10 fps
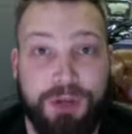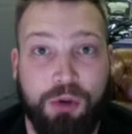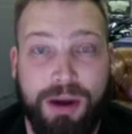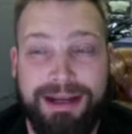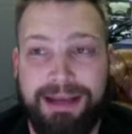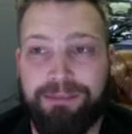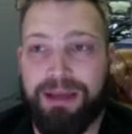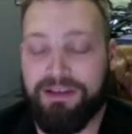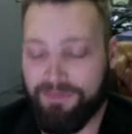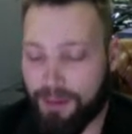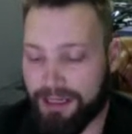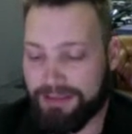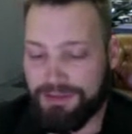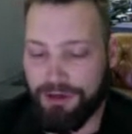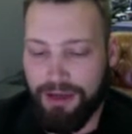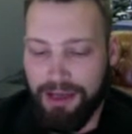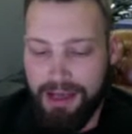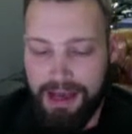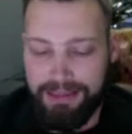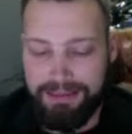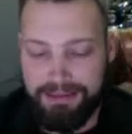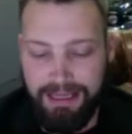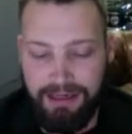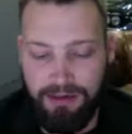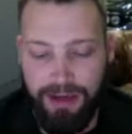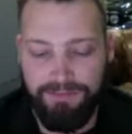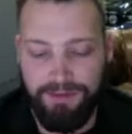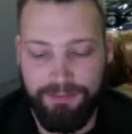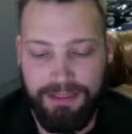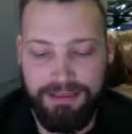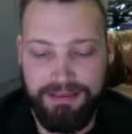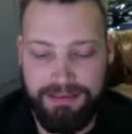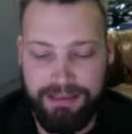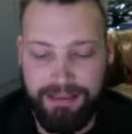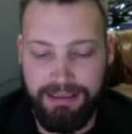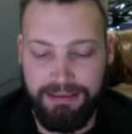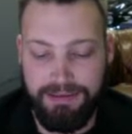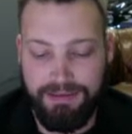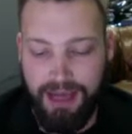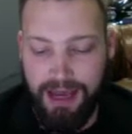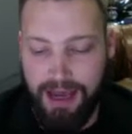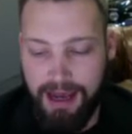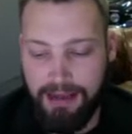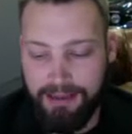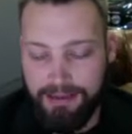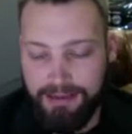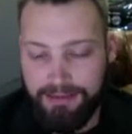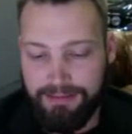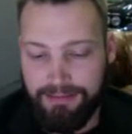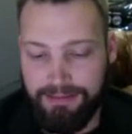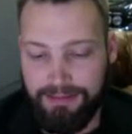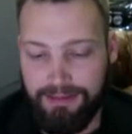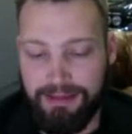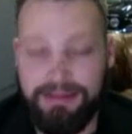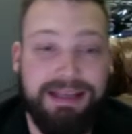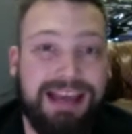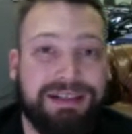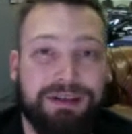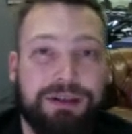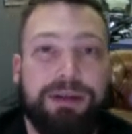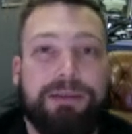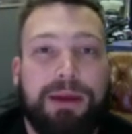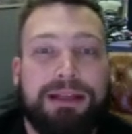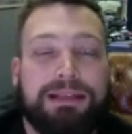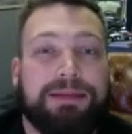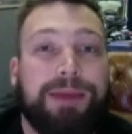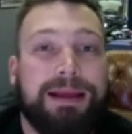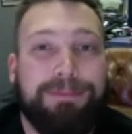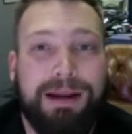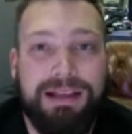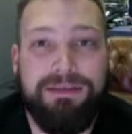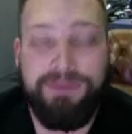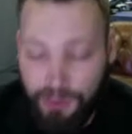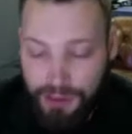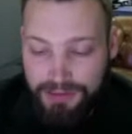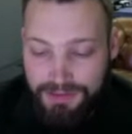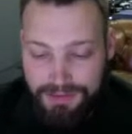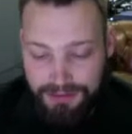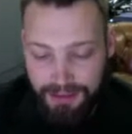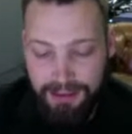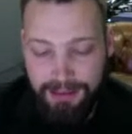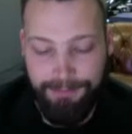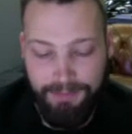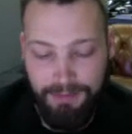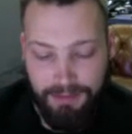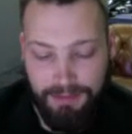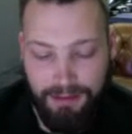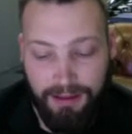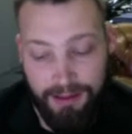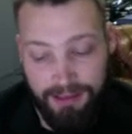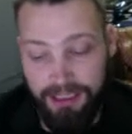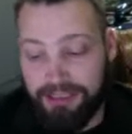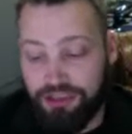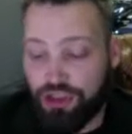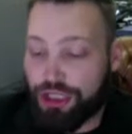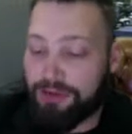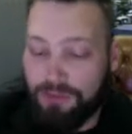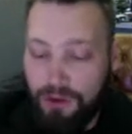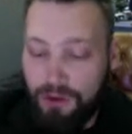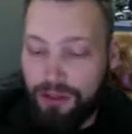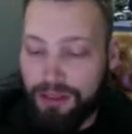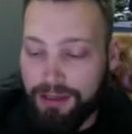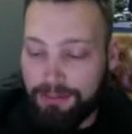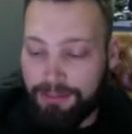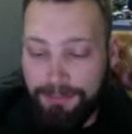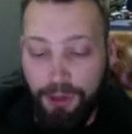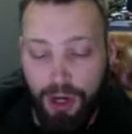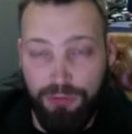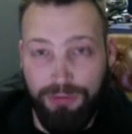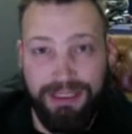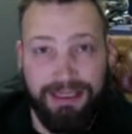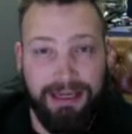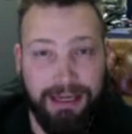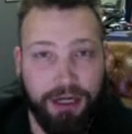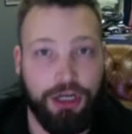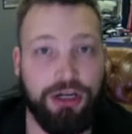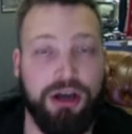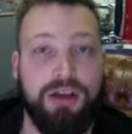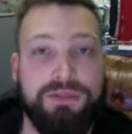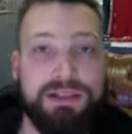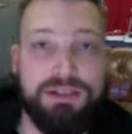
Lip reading: Quite a bit of money. So I guess the takeaway from this is it takes a little bit of money to make money, of course. In general, people aren't really getting hurt on these